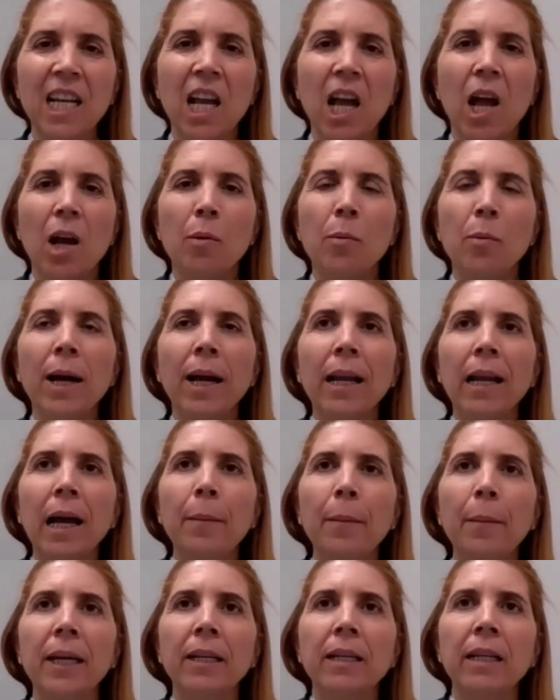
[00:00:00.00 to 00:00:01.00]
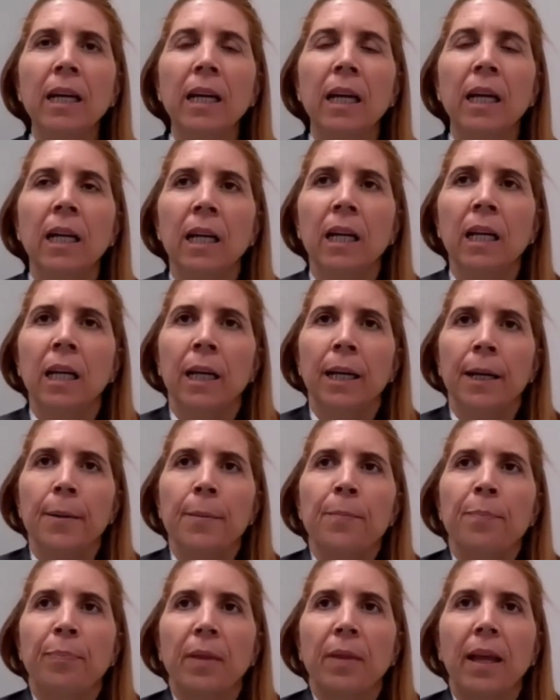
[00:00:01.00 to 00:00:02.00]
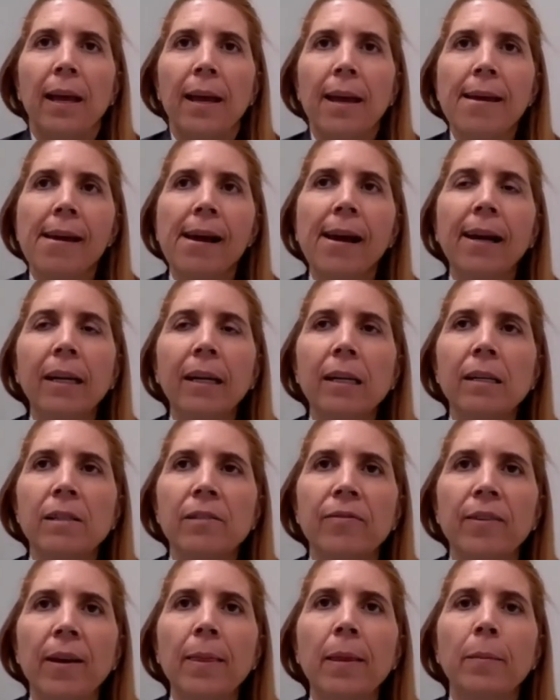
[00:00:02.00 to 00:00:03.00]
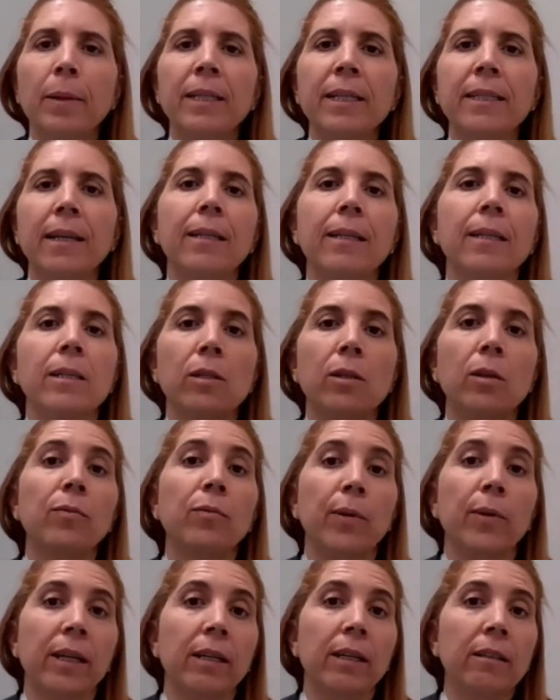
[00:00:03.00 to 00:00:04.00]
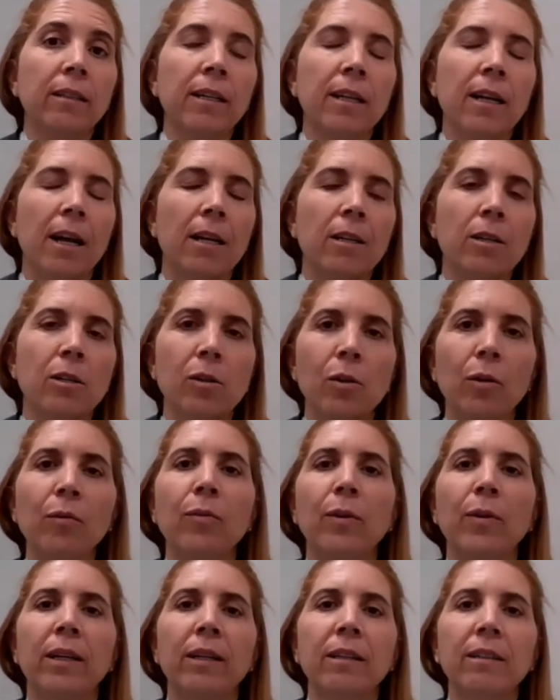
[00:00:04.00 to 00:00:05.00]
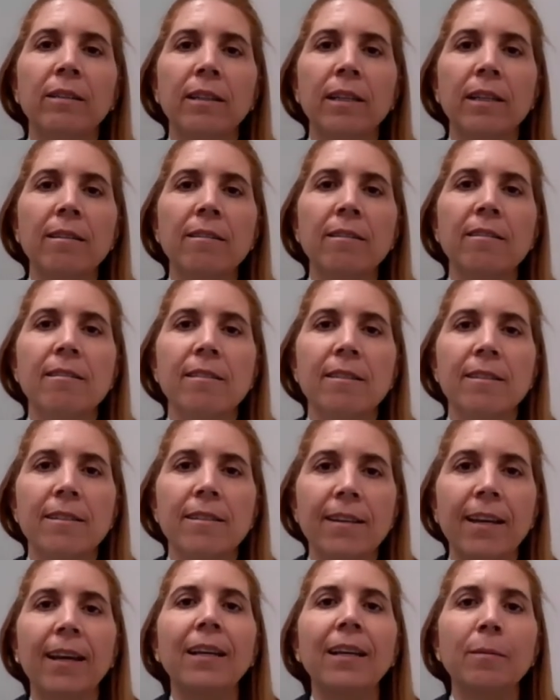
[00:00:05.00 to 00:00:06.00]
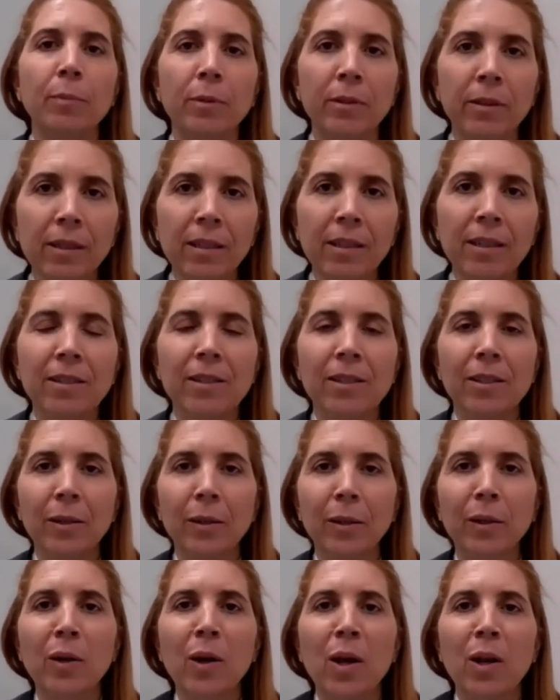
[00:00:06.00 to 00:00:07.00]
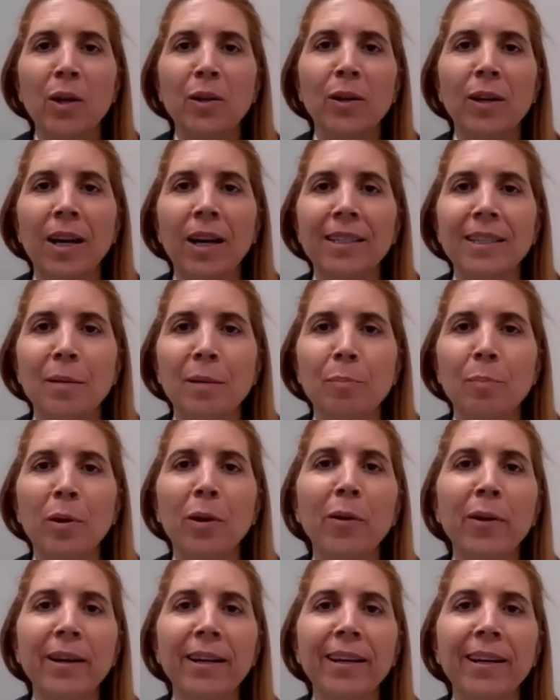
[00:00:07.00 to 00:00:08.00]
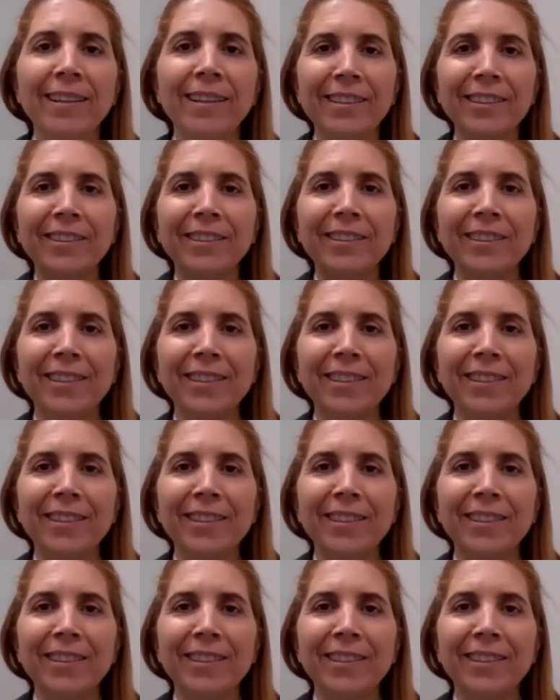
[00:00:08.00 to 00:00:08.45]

Well, AI is fundamentally software, and software is scalable. So you can deploy, the